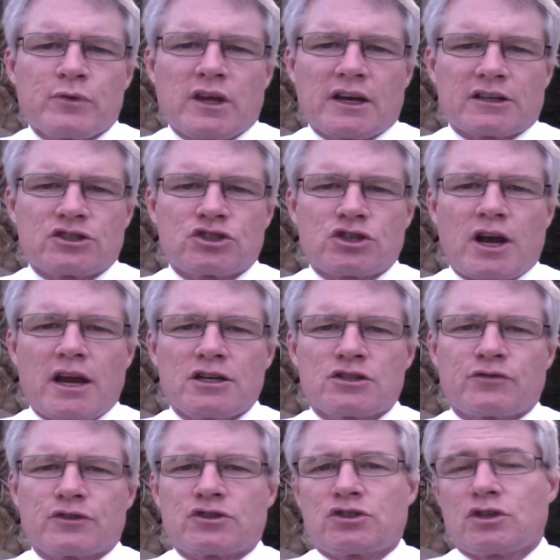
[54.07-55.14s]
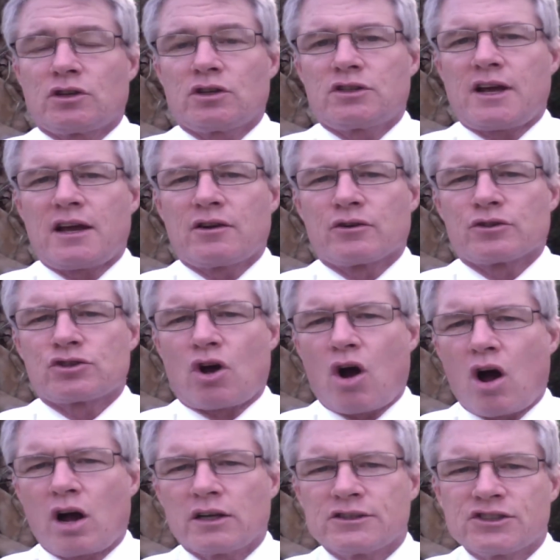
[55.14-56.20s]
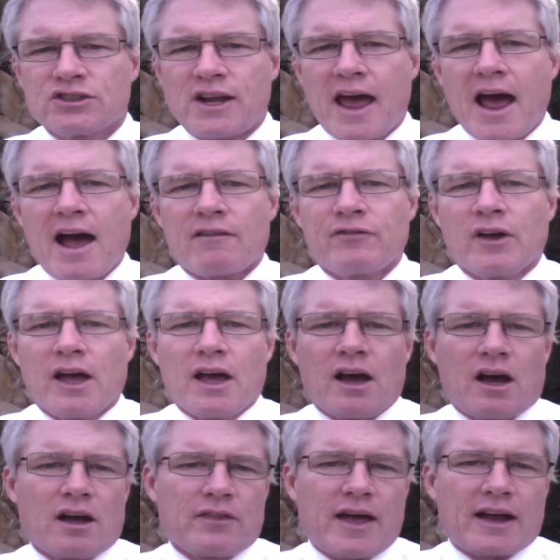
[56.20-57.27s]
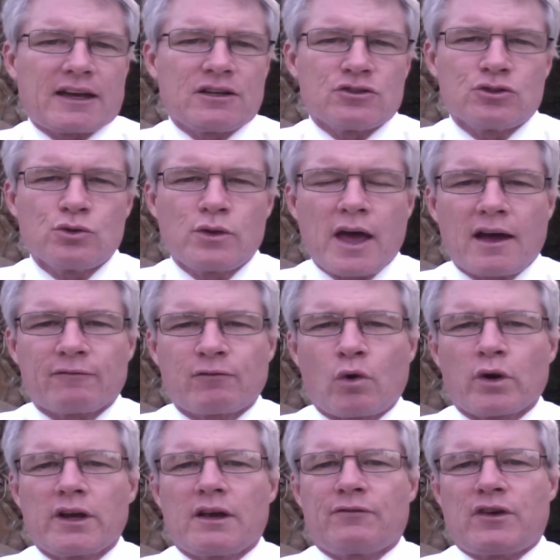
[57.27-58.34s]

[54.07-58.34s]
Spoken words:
exchange facilitators on staff that can do that for you.